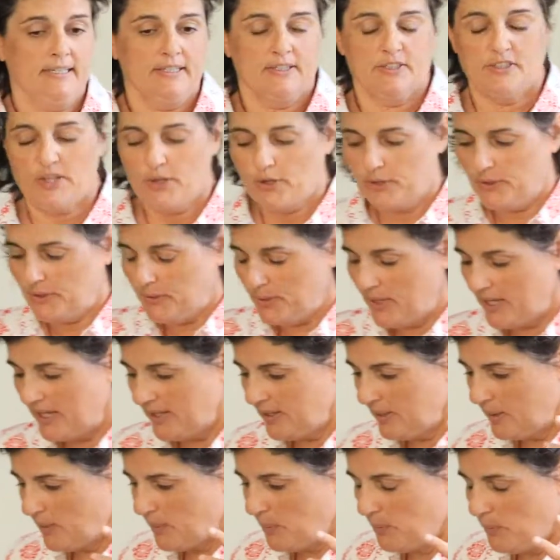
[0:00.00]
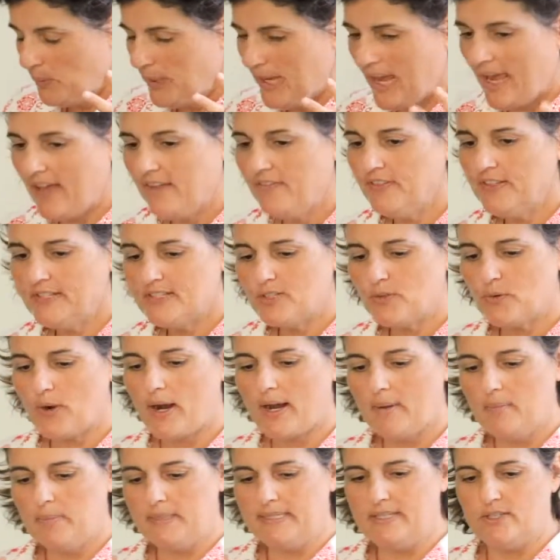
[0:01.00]
So we have this
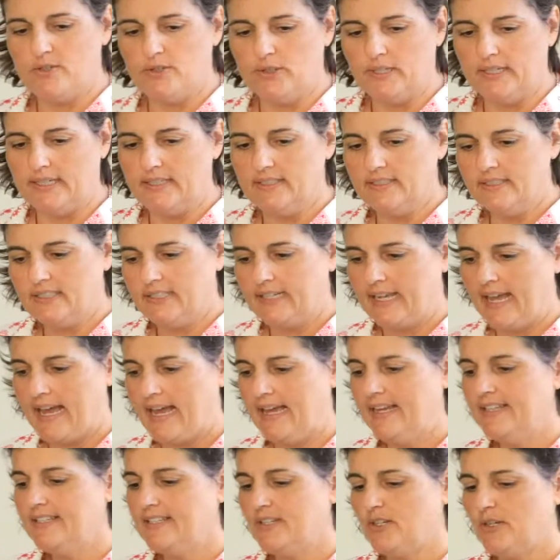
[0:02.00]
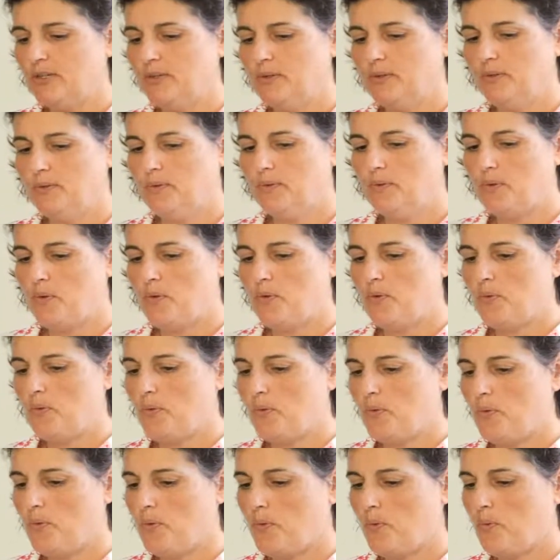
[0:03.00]
great mystery, okay? So
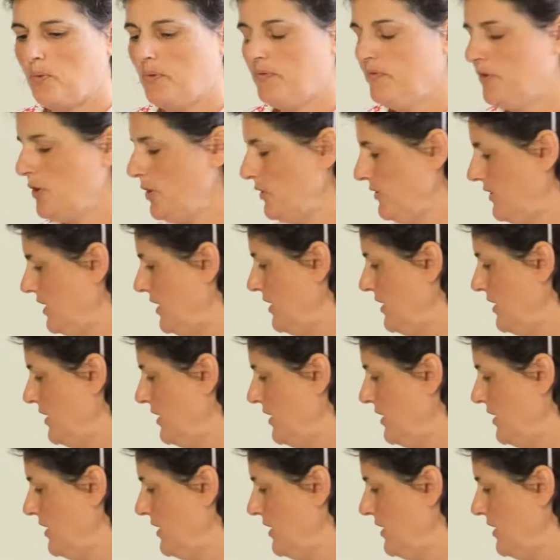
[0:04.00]
we've got